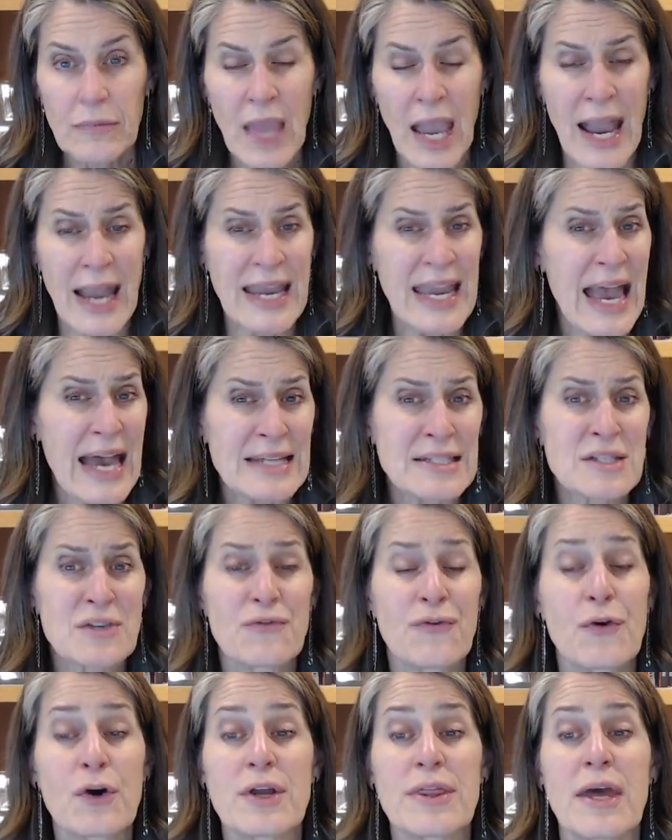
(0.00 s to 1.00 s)
I asked
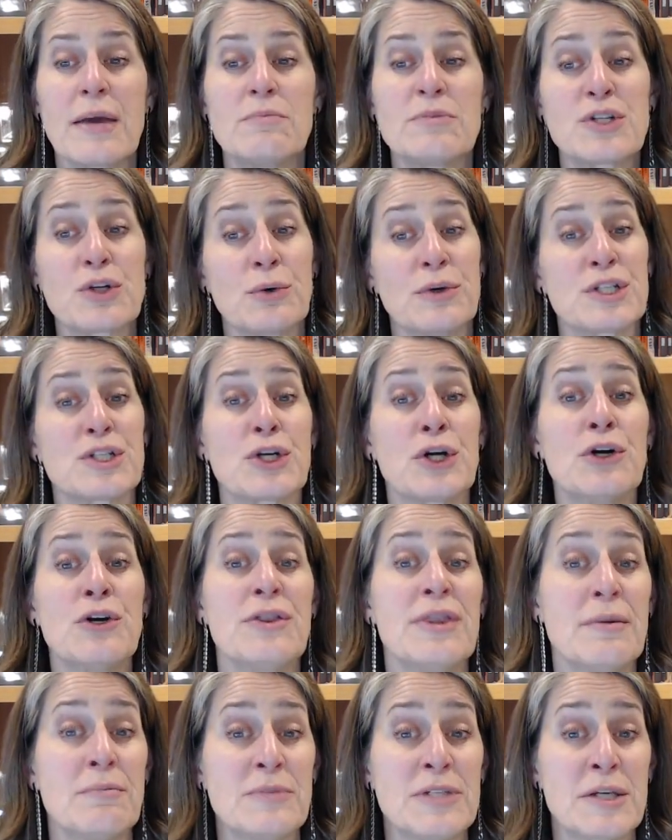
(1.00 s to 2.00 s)
for them to
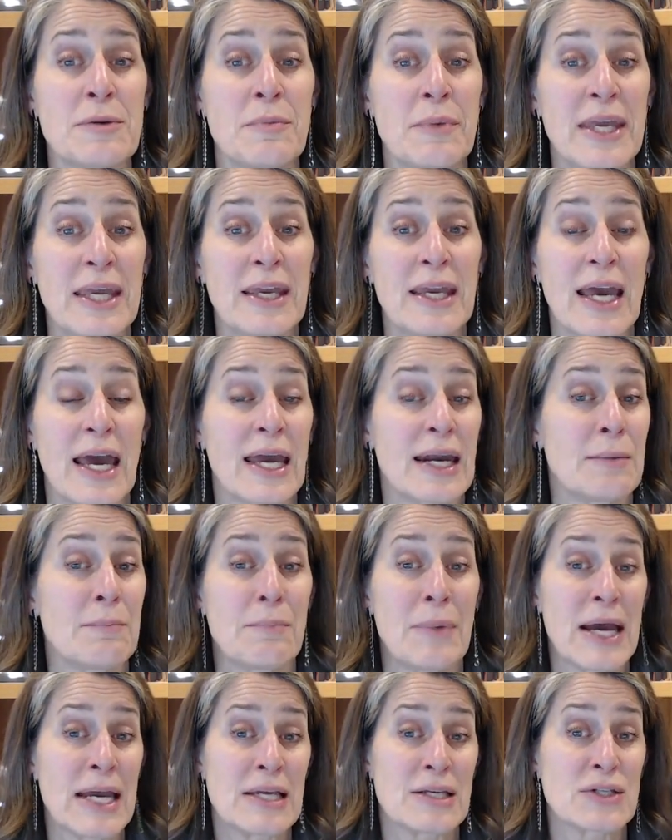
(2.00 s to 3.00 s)
return them to me
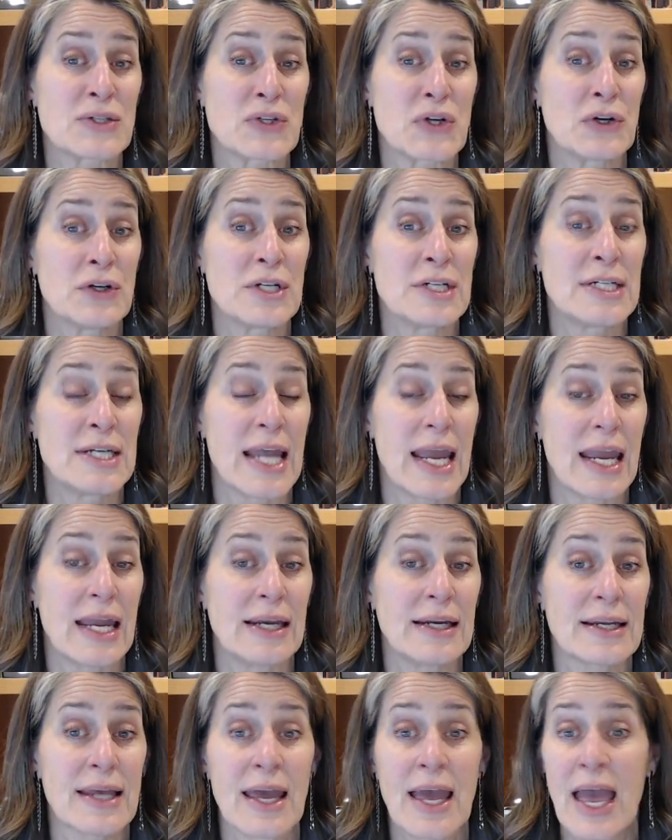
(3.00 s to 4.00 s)
by a certain
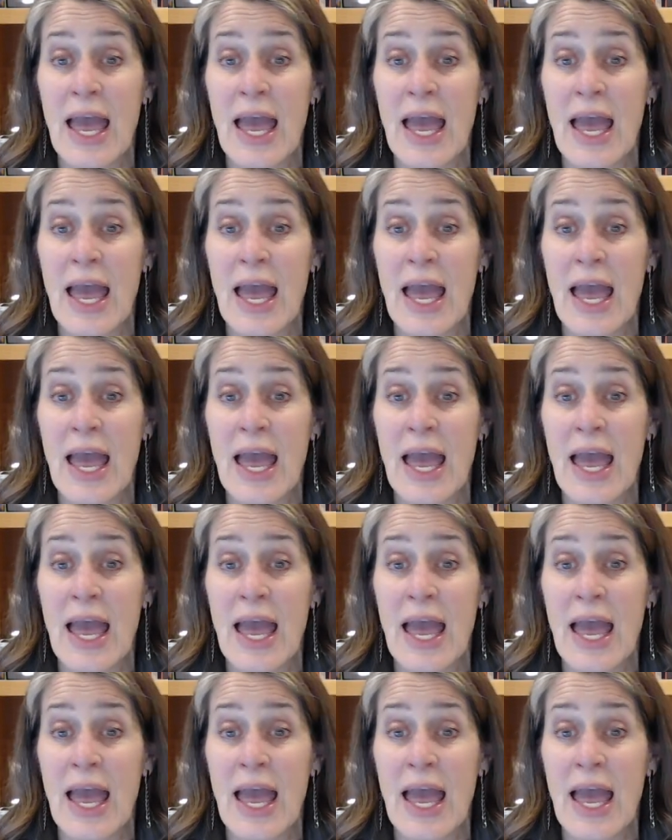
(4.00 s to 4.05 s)
date,